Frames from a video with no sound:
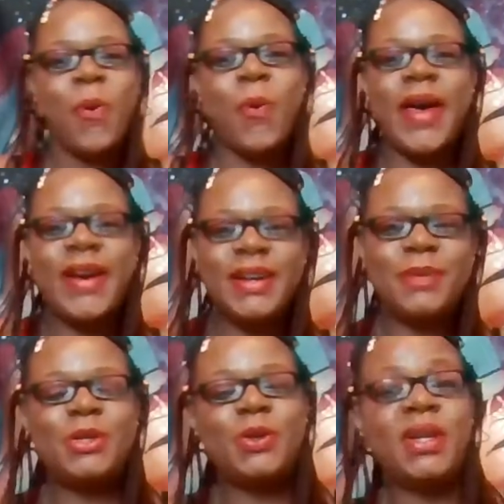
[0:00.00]

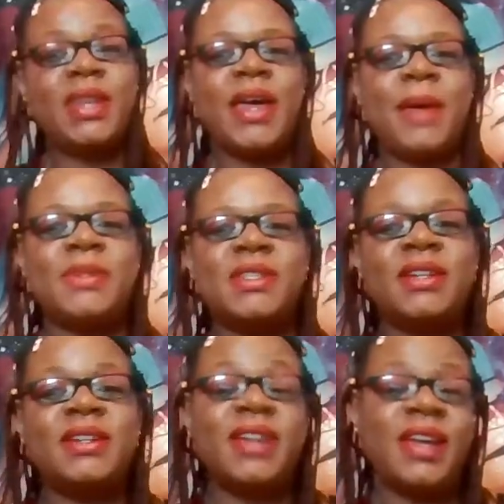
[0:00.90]
Welcome to another
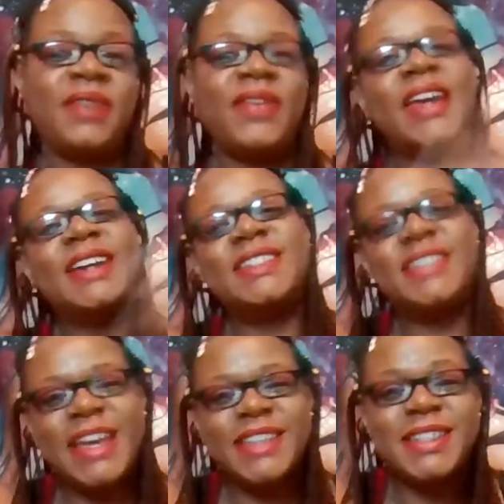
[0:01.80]
episode of
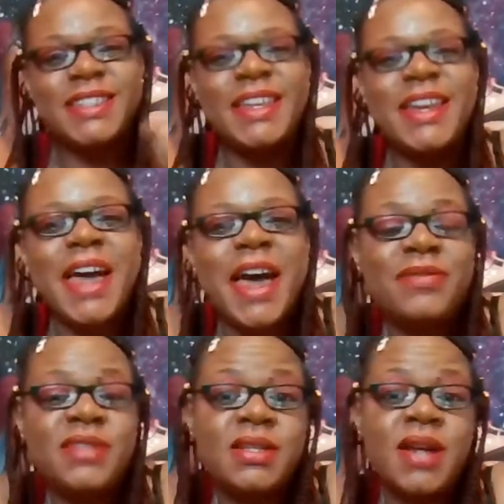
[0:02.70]
Jazzy C
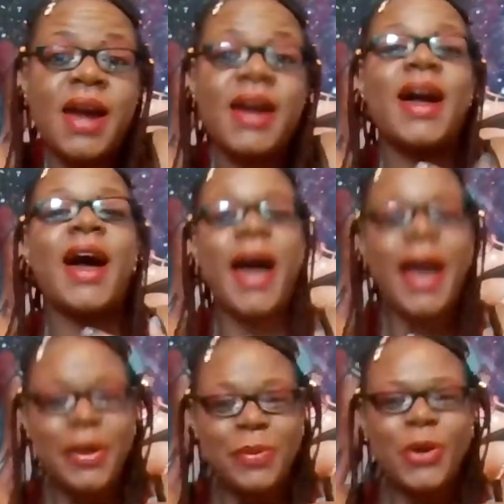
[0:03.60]
After Dark.
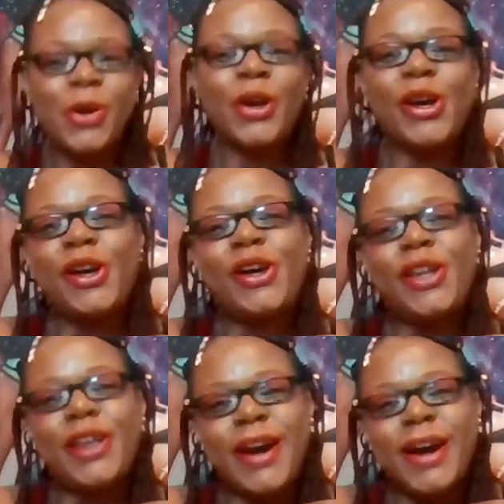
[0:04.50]
I'm your girl,
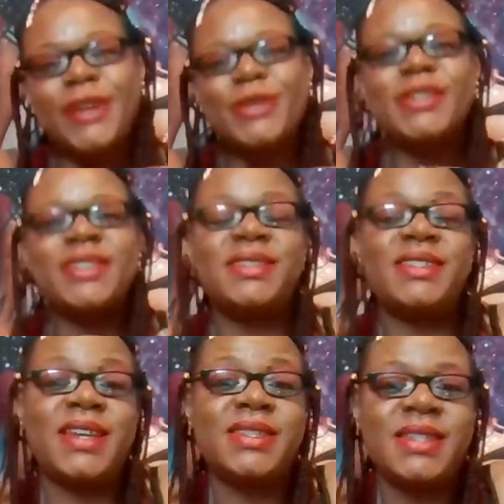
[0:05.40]
your host,
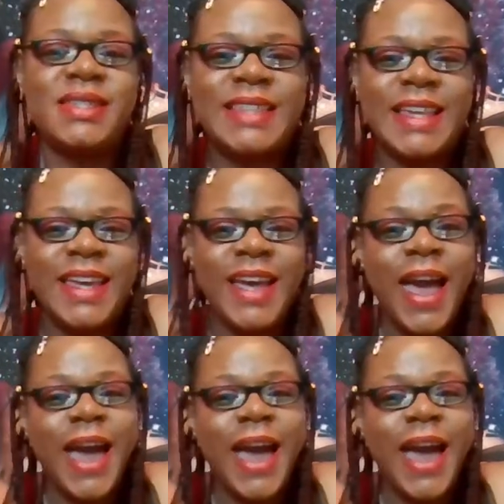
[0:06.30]
Jazzy C.